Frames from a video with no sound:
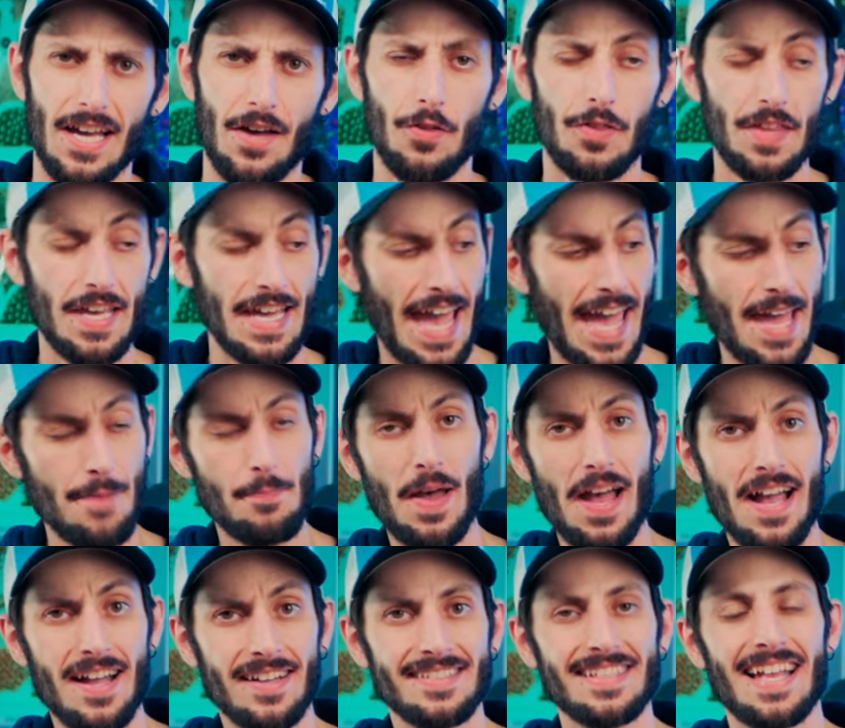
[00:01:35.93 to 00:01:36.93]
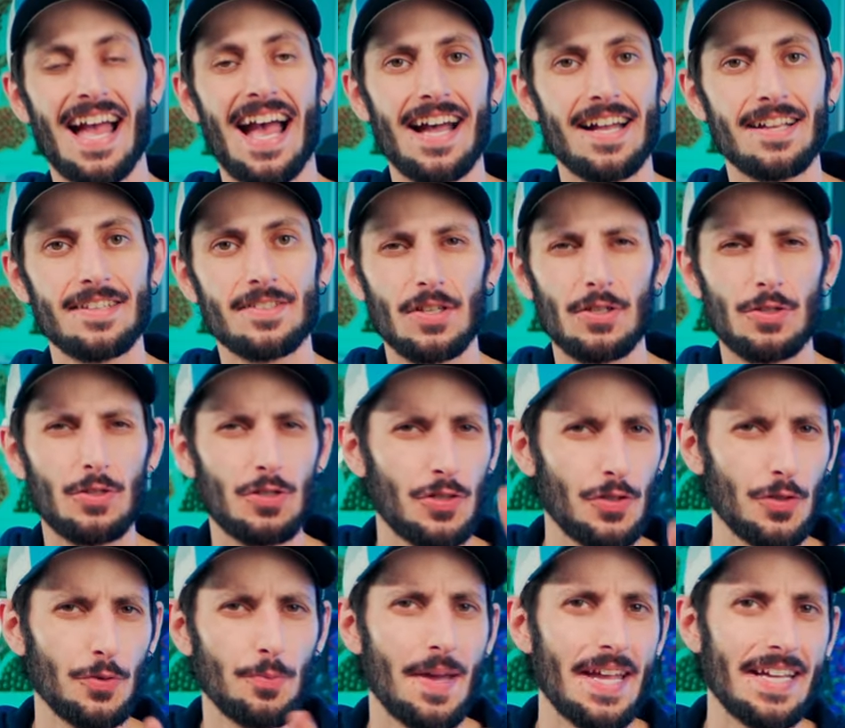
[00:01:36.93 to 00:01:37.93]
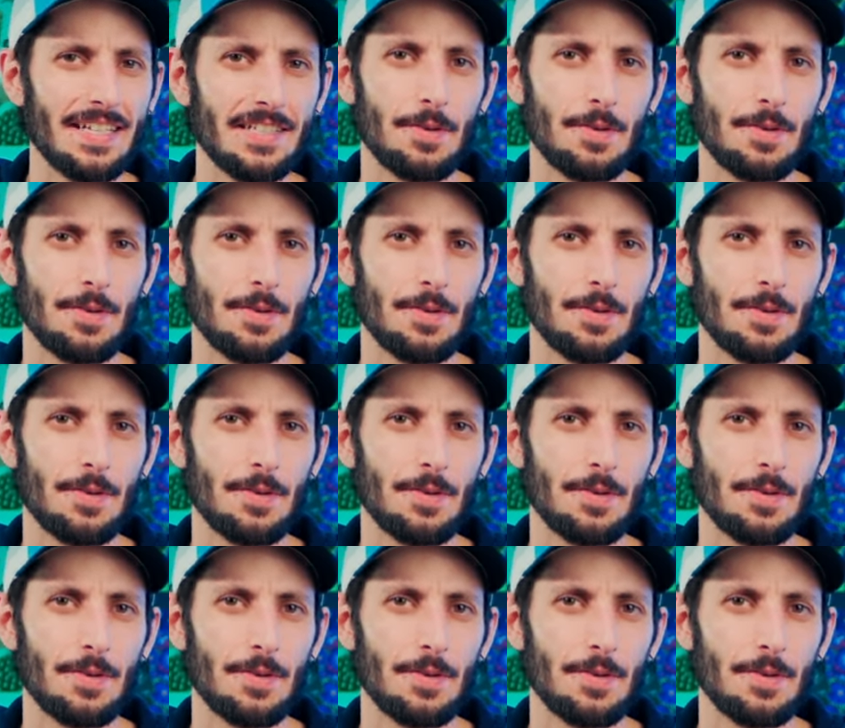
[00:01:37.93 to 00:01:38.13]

The Apex has two main